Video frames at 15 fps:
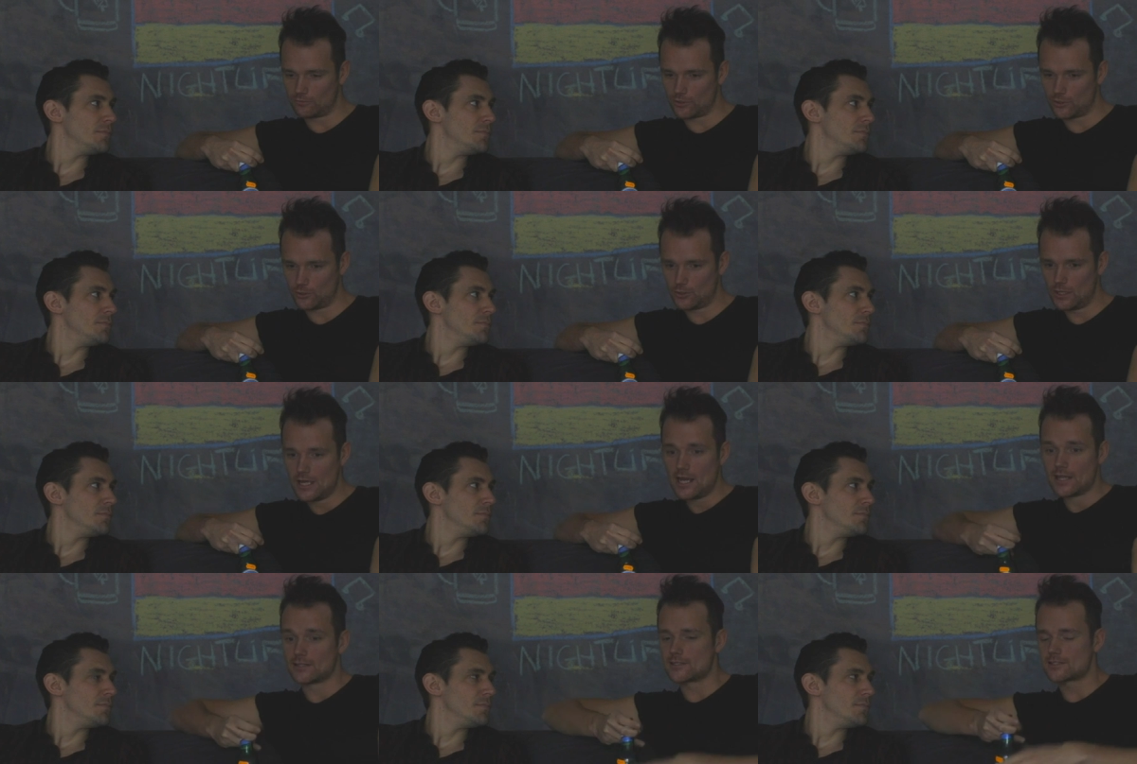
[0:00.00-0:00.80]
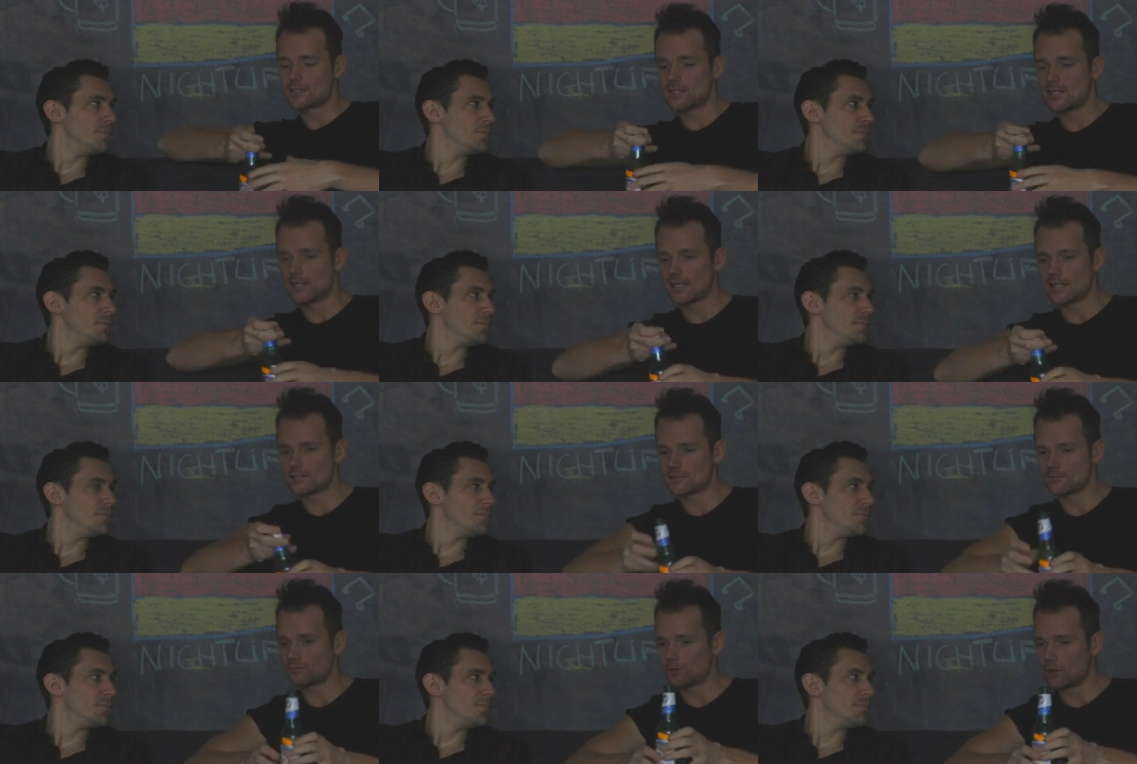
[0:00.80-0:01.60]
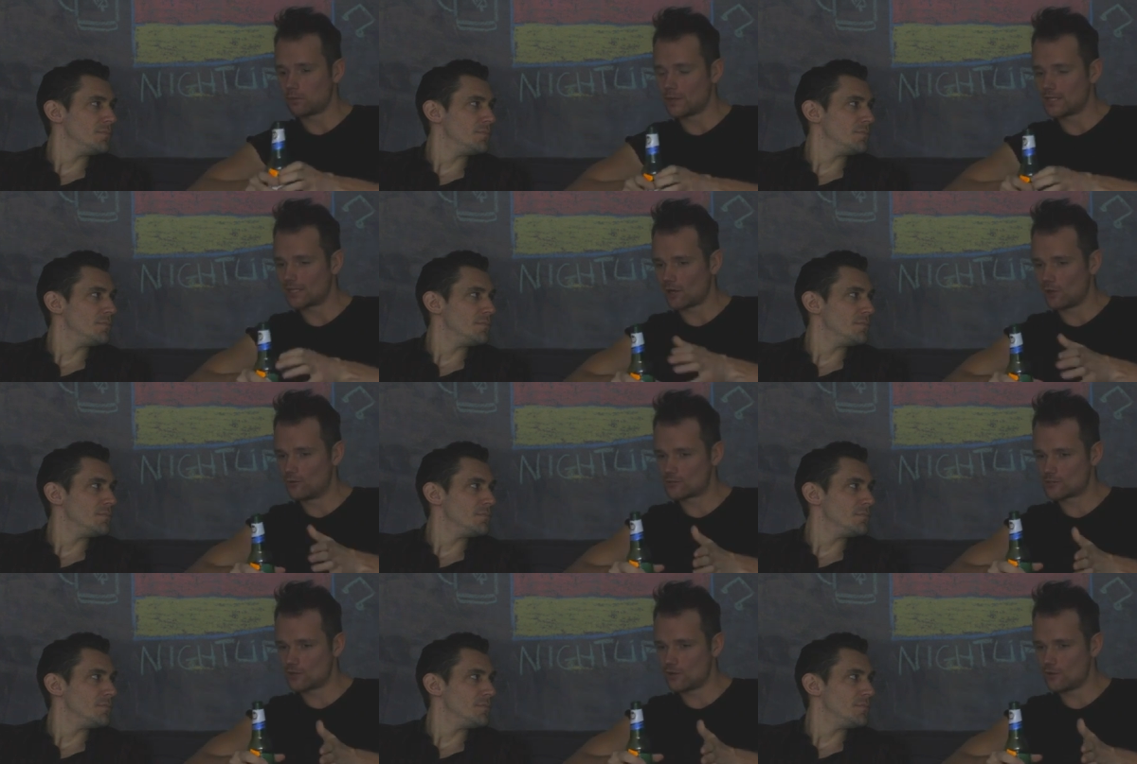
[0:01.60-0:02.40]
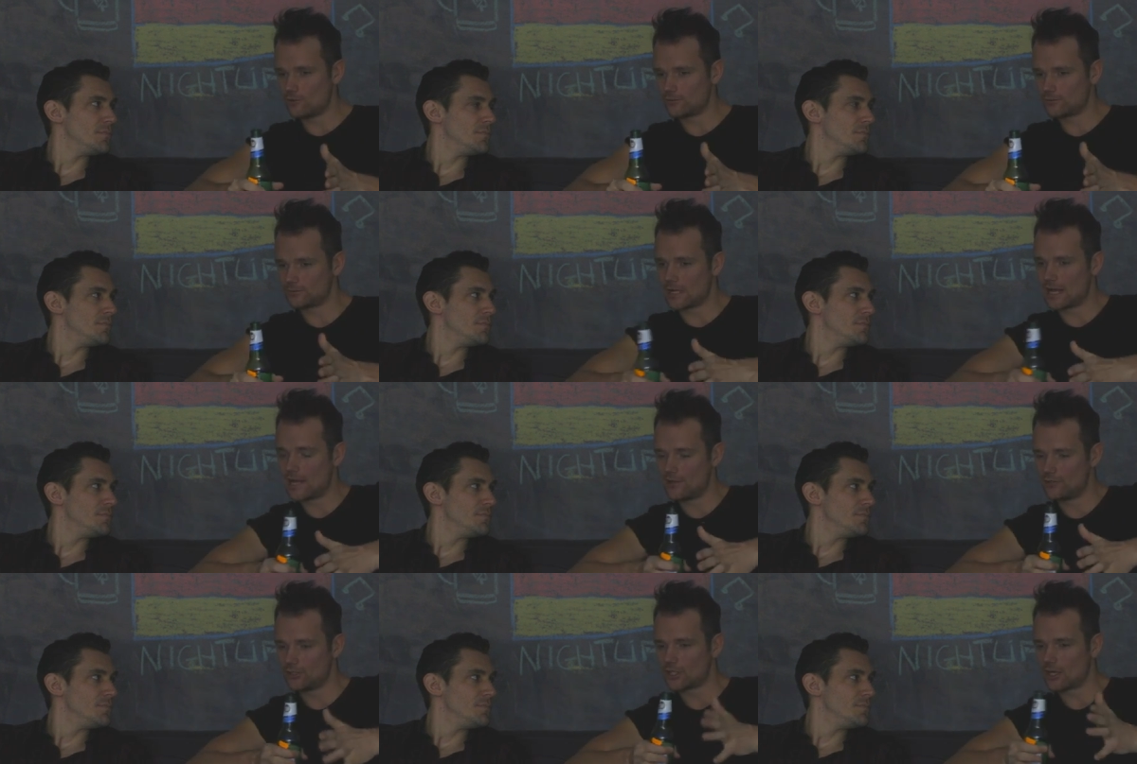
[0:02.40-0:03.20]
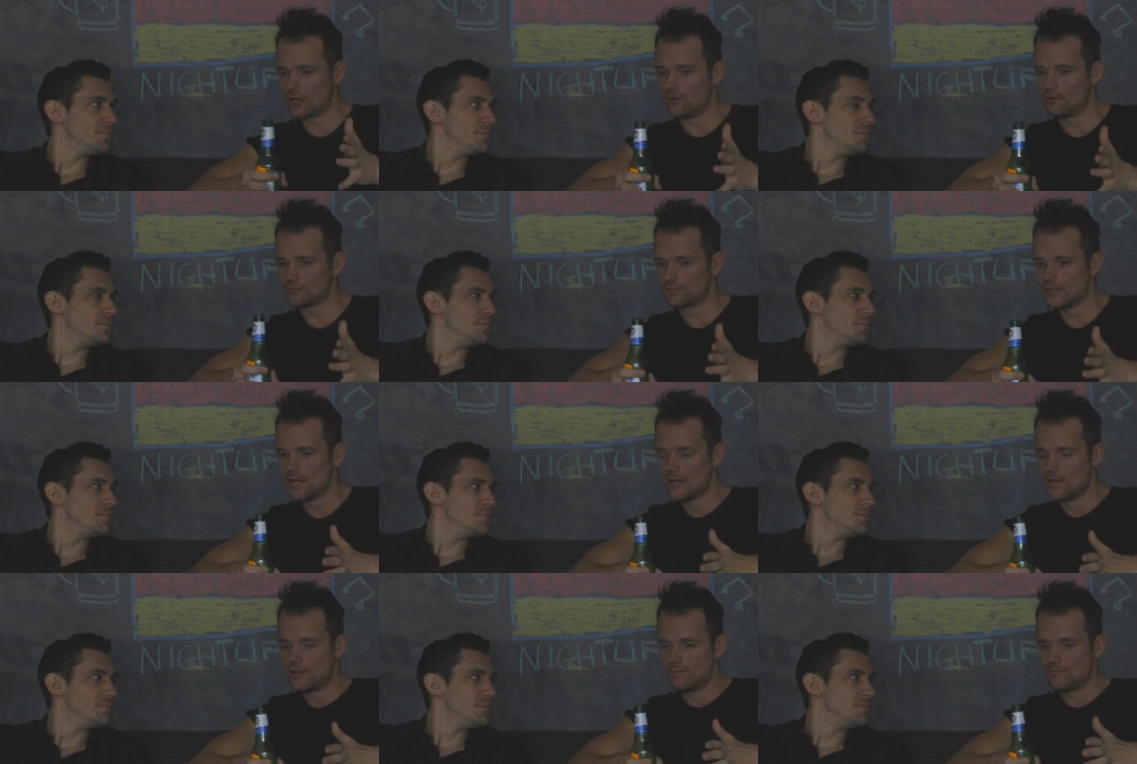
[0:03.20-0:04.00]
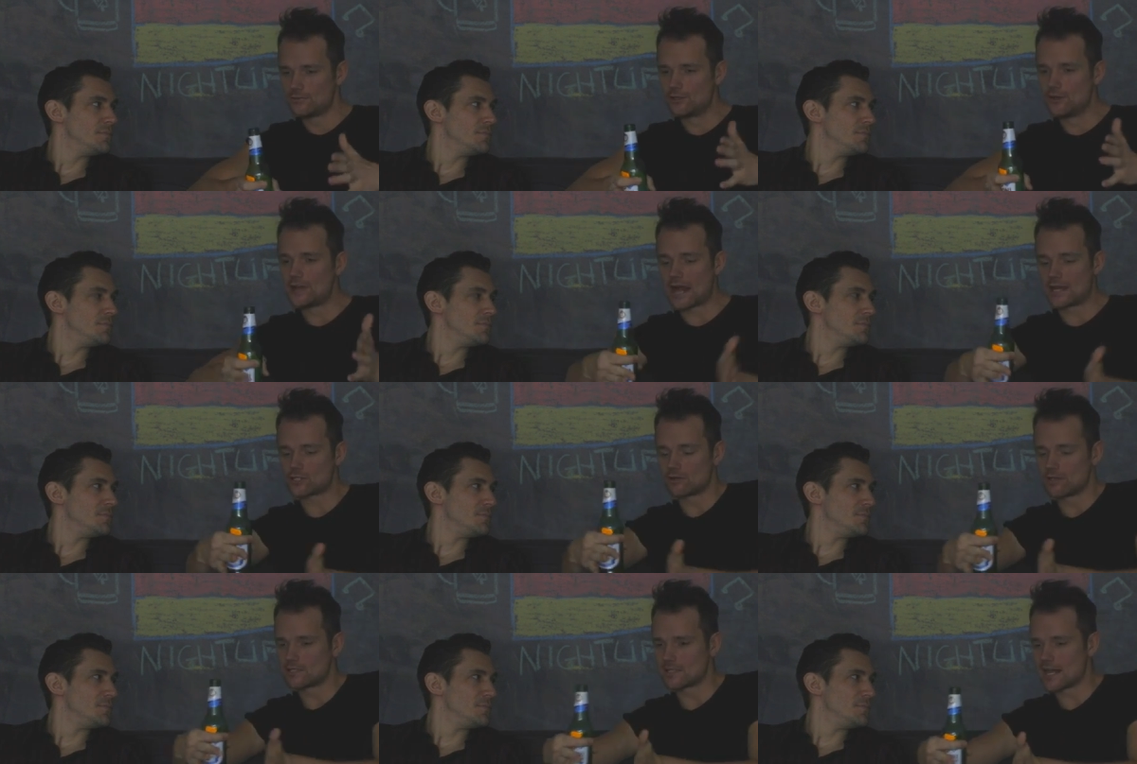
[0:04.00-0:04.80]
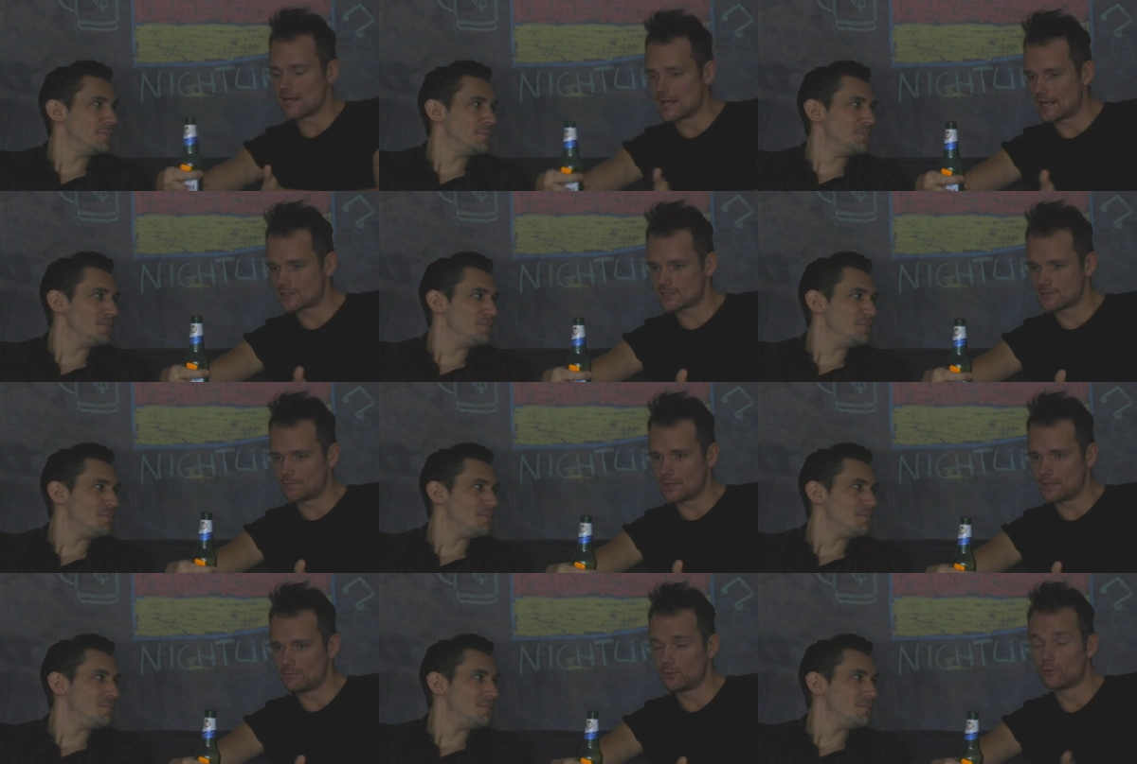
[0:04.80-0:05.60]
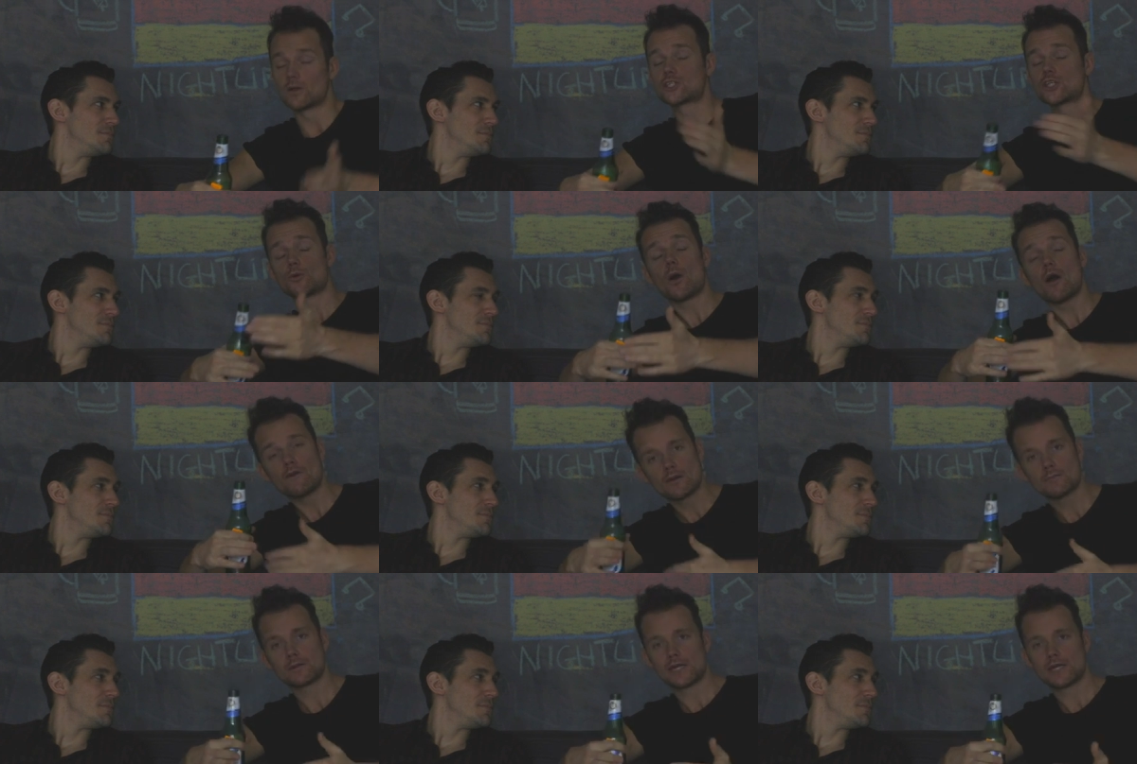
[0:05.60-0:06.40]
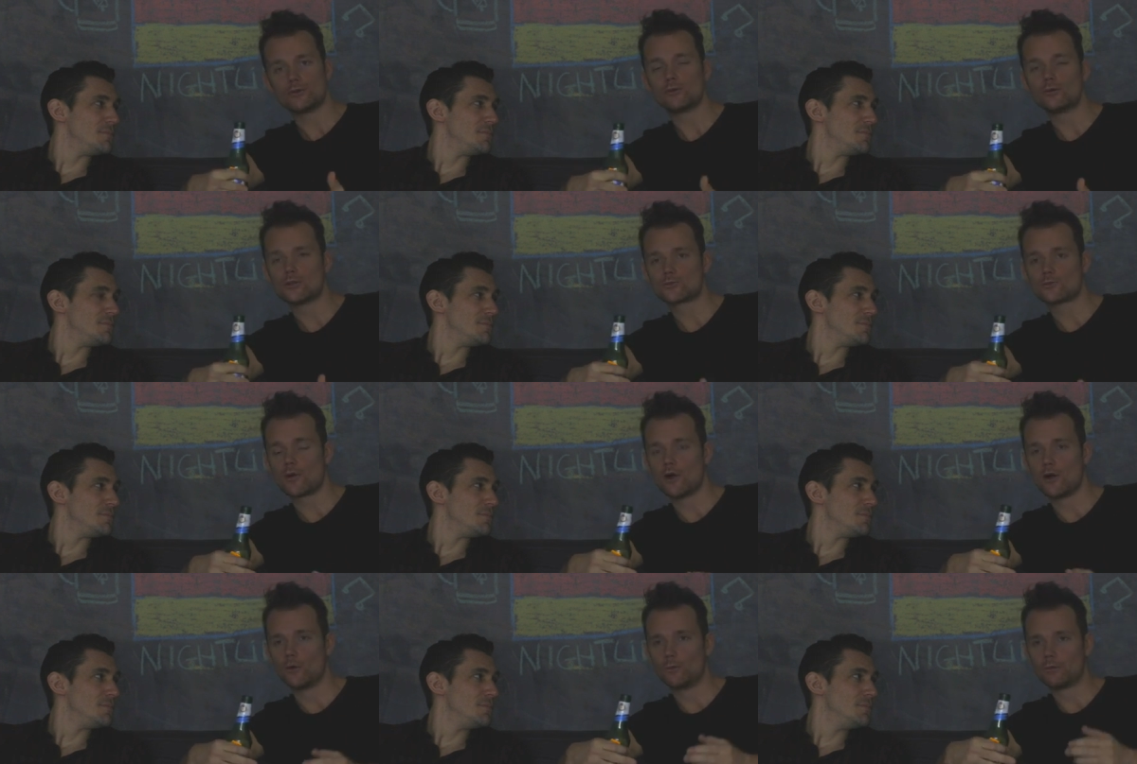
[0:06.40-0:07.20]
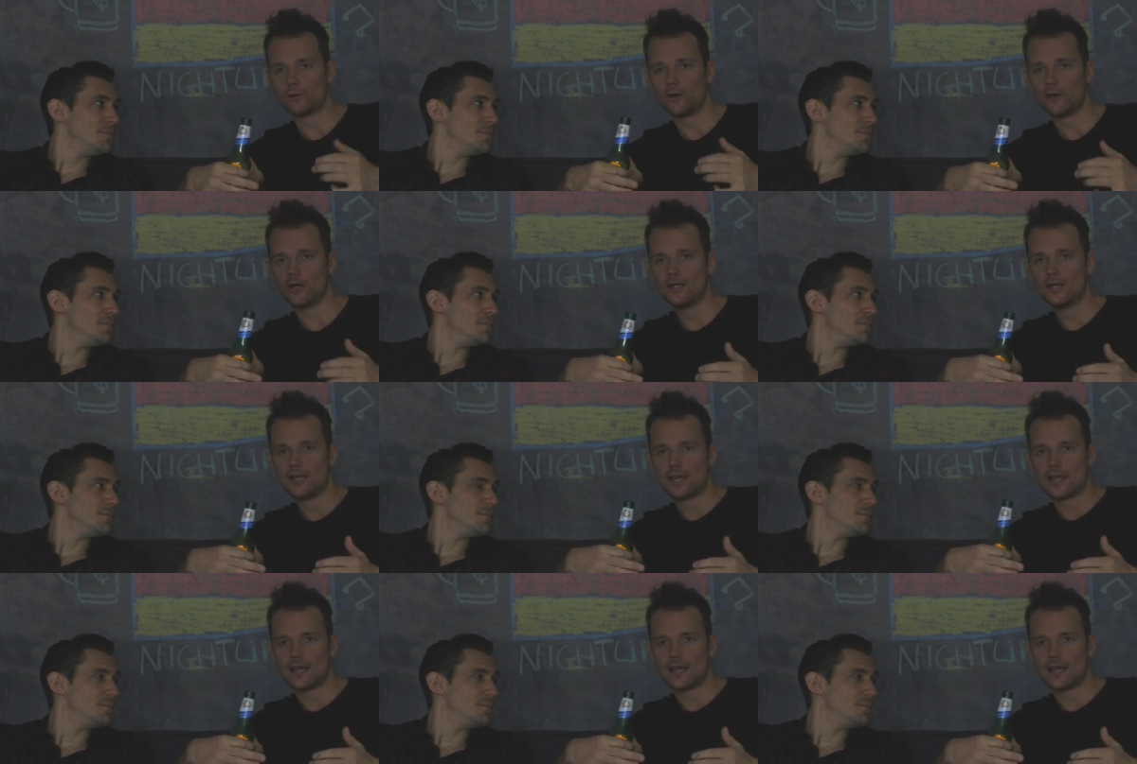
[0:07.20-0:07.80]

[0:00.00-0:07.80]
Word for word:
Speaker 1: of view. The seating isn't properly closed off, and you kind of you're naturally sat next to people, which you are in a beer hall as well, but